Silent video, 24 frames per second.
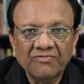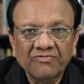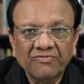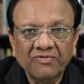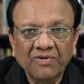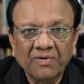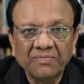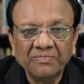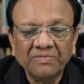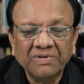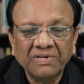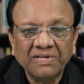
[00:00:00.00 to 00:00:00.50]

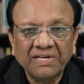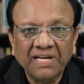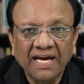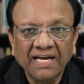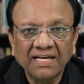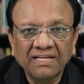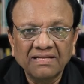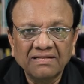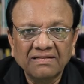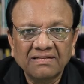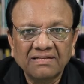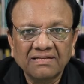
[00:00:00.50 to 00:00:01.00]
from the
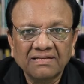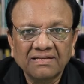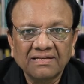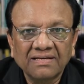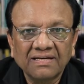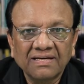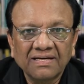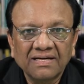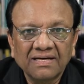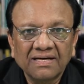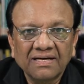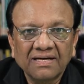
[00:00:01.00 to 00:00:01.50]
9th
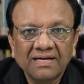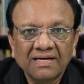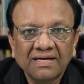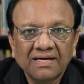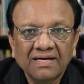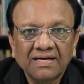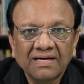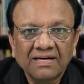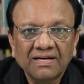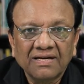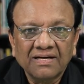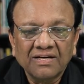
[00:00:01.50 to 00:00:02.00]

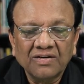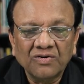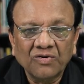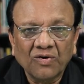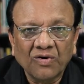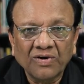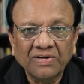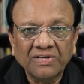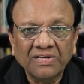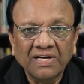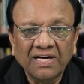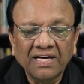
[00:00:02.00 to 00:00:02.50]

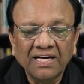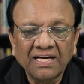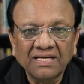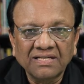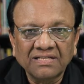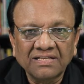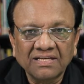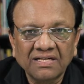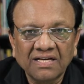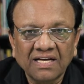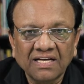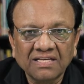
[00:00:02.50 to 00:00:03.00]
Noida
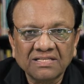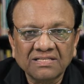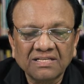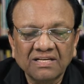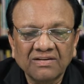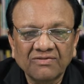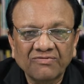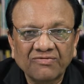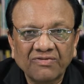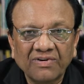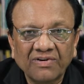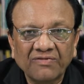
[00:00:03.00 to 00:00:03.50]

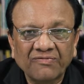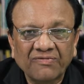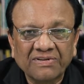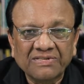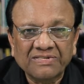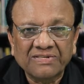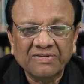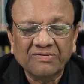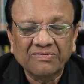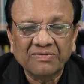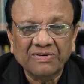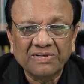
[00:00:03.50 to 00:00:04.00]
International Film
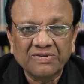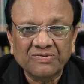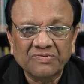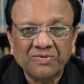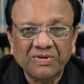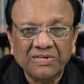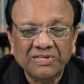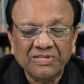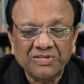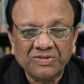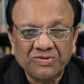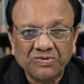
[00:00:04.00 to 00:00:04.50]
Festival
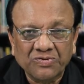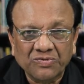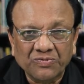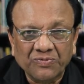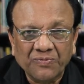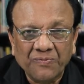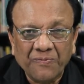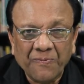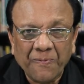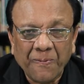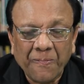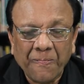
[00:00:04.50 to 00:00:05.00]
22.
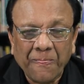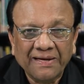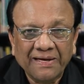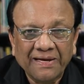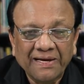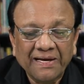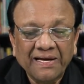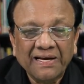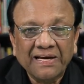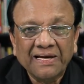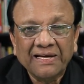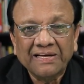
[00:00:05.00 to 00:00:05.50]

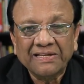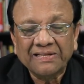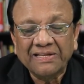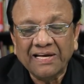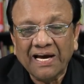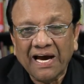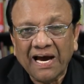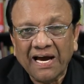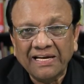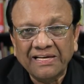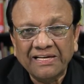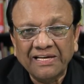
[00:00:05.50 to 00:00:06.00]

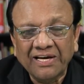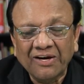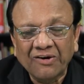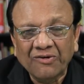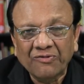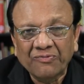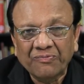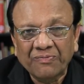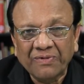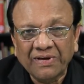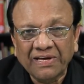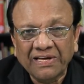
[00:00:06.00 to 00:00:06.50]
The idea
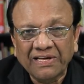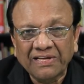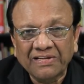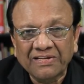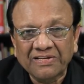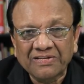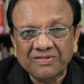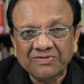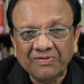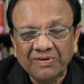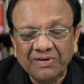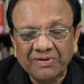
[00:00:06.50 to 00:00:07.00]
of making
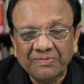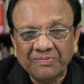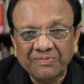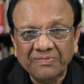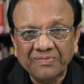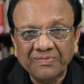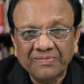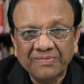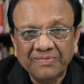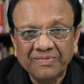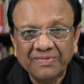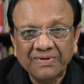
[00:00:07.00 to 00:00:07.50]
this film
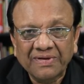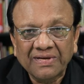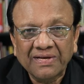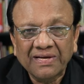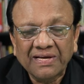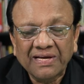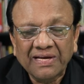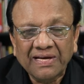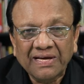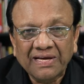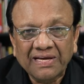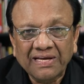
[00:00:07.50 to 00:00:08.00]

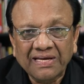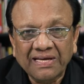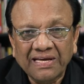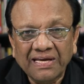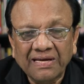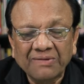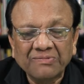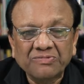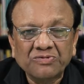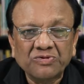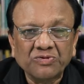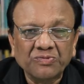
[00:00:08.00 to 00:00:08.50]

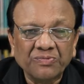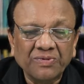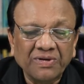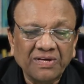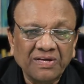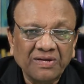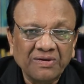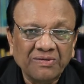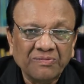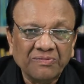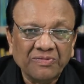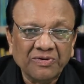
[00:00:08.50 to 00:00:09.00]
came to
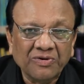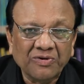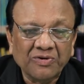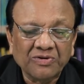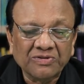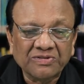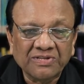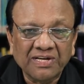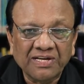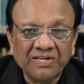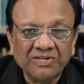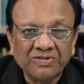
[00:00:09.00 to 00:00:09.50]
me
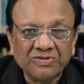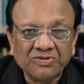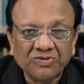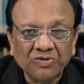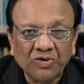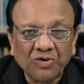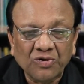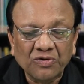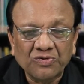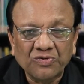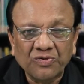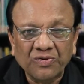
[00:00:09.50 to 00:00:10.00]
because I
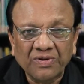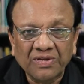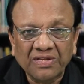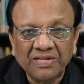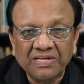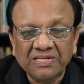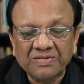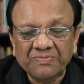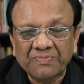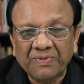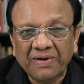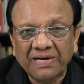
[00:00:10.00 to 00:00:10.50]
saw during
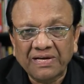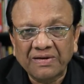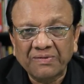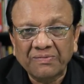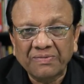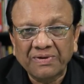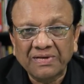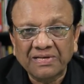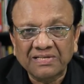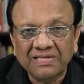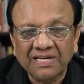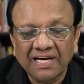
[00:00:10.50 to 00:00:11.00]
this
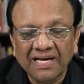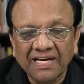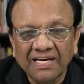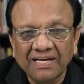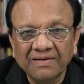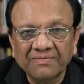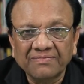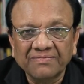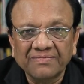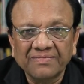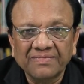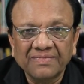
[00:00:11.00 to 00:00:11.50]
pandemic
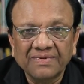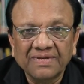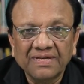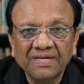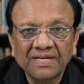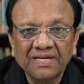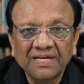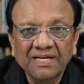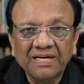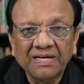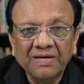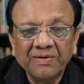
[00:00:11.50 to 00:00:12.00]
time
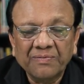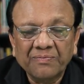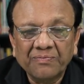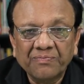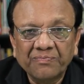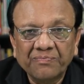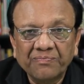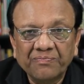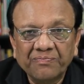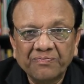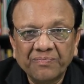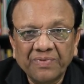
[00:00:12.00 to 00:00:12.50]

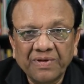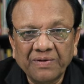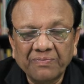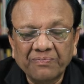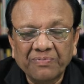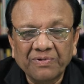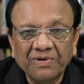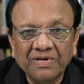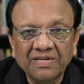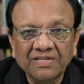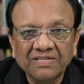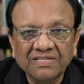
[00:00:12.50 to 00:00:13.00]

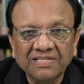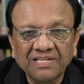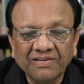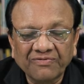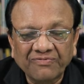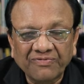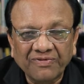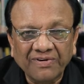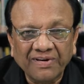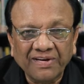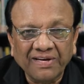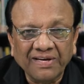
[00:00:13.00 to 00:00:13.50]
people
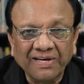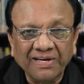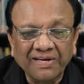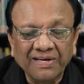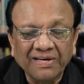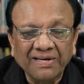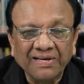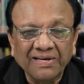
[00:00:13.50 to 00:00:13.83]
suffering